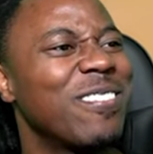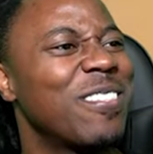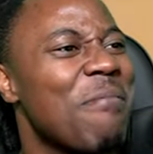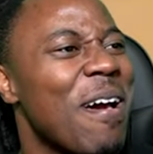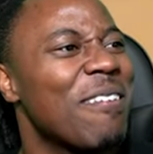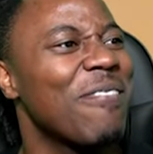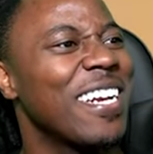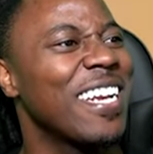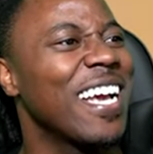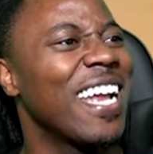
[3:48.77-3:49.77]
nobody
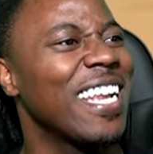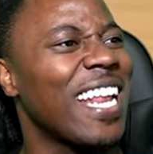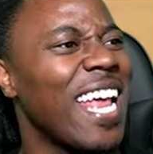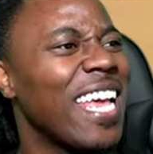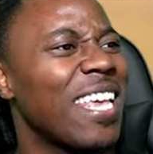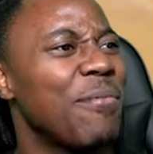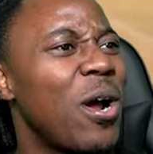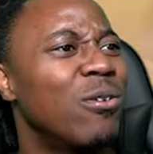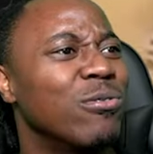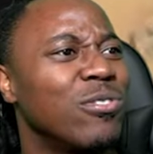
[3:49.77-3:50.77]
running and gunning like that? Give me
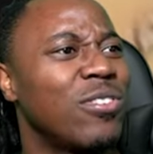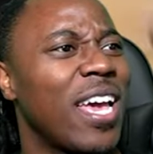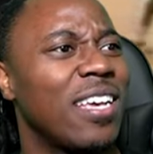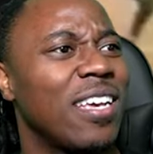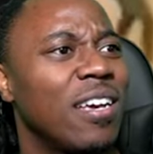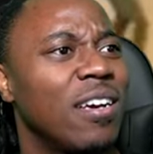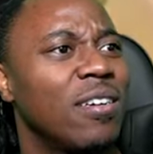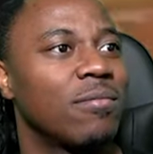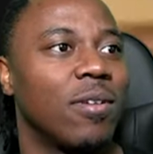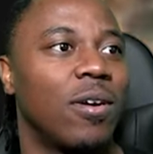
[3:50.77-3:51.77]
those. You can't.
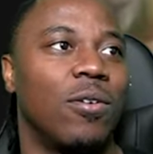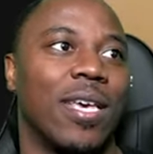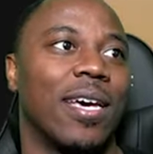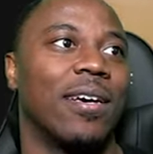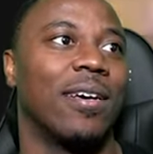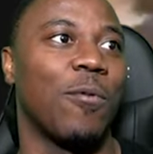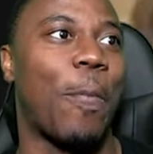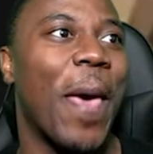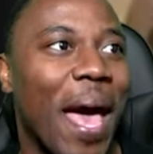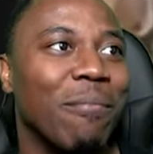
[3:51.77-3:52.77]
Oh, yeah. My
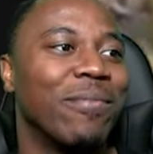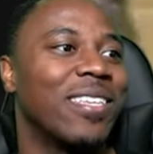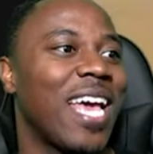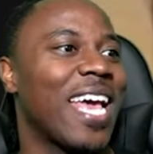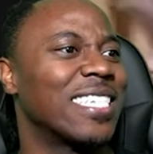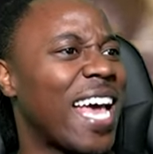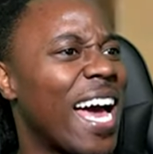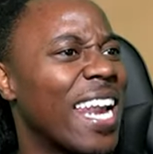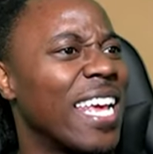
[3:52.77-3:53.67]
pat. Hey, Scottie.